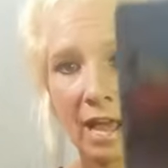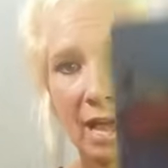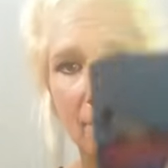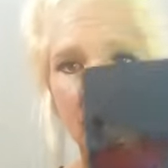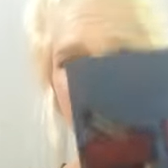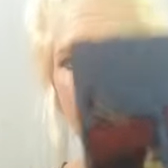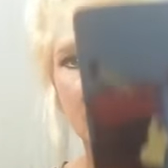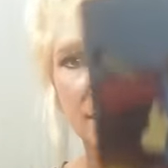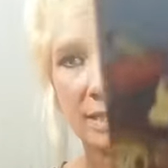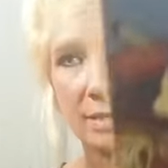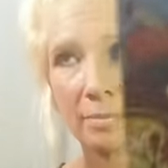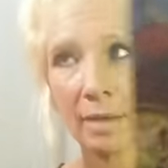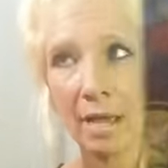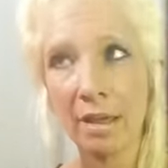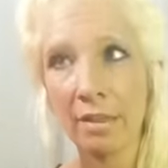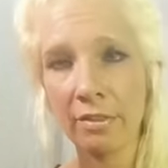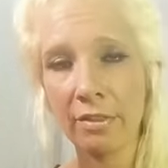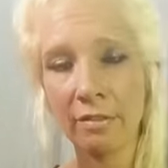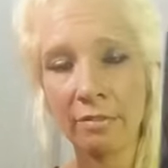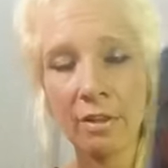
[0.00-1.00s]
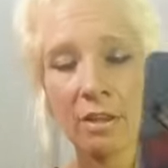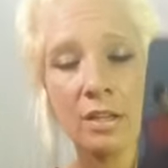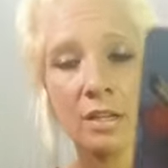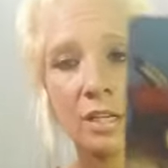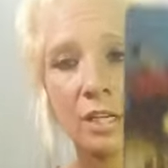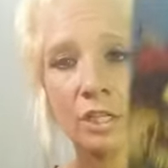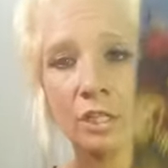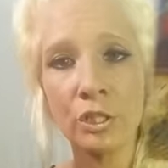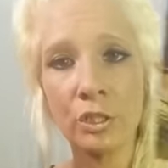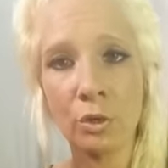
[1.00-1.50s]
happiness, a path of
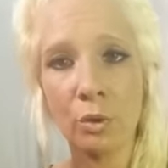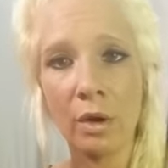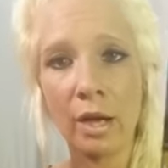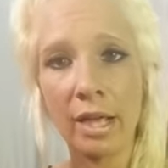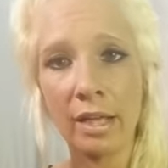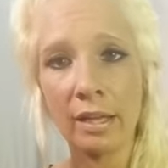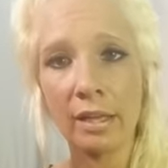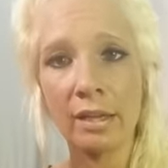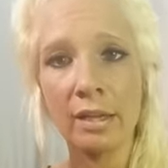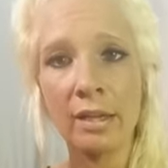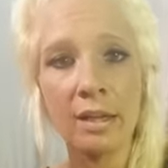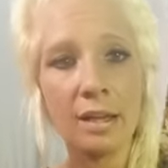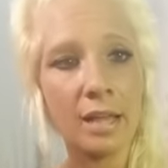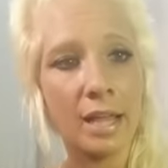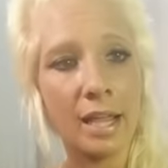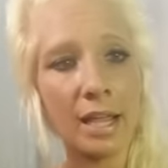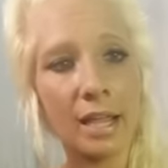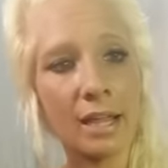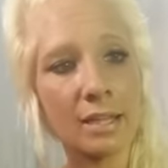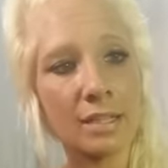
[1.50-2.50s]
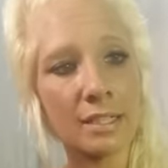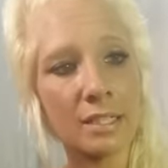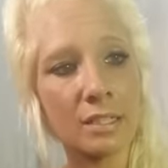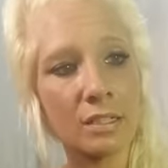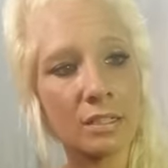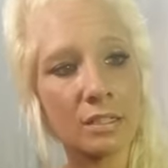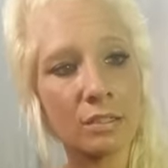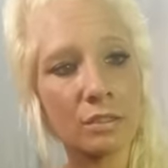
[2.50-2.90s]
joy and